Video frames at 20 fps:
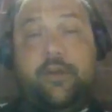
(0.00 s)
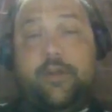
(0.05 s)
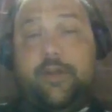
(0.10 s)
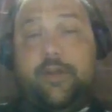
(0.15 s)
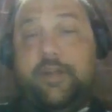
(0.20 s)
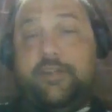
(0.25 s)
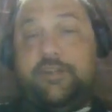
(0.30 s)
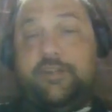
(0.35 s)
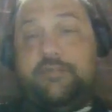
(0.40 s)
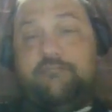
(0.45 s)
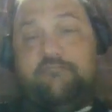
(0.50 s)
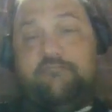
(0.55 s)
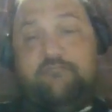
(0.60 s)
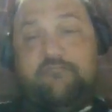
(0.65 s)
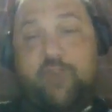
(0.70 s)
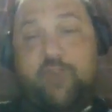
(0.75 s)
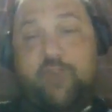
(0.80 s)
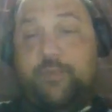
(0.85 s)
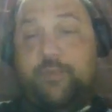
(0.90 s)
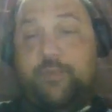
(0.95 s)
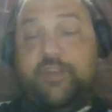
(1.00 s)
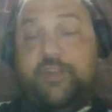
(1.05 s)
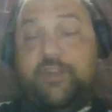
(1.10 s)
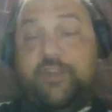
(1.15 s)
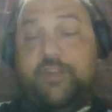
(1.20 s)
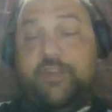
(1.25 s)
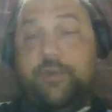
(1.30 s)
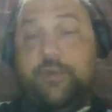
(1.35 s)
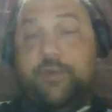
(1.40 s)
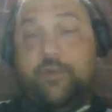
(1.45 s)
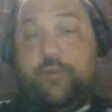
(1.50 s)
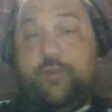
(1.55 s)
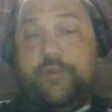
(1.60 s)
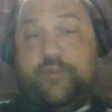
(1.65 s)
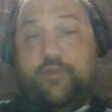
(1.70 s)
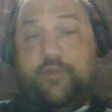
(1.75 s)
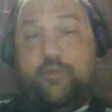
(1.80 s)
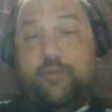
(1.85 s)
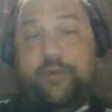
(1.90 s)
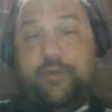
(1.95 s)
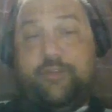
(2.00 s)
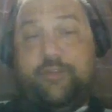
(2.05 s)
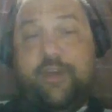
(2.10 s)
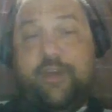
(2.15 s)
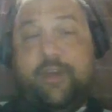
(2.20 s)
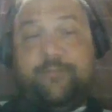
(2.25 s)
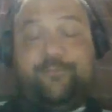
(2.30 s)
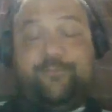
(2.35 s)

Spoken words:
That's almost everyone in the Western world, right?